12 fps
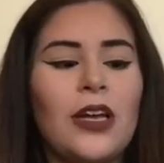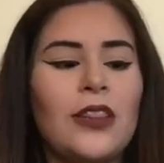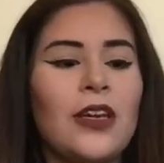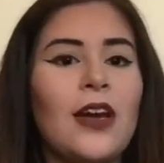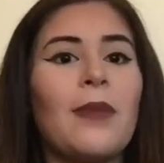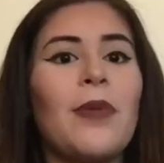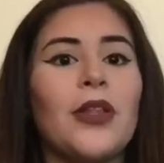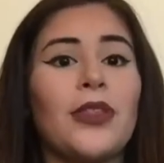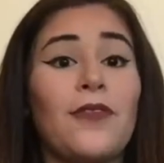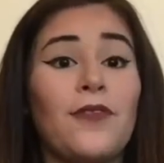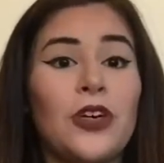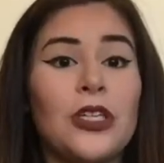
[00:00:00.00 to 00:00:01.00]
I think I bought
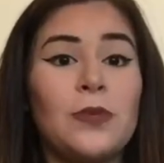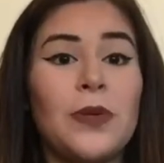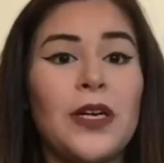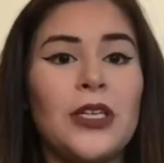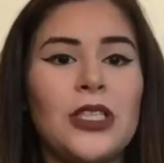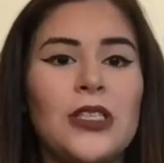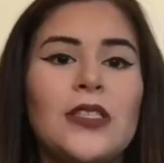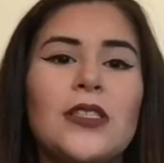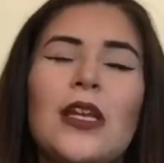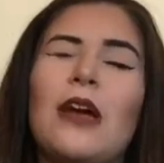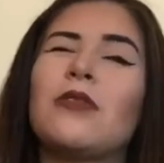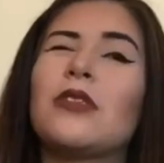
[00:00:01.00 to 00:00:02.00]
the first pair of jeans
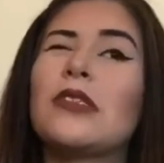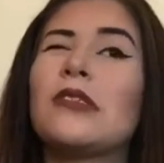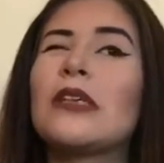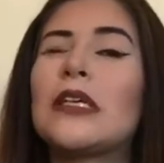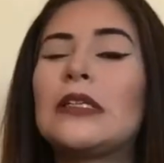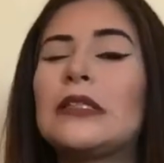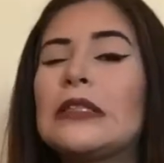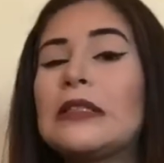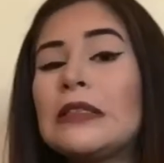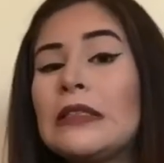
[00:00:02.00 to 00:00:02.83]
because I was still kind of like eh,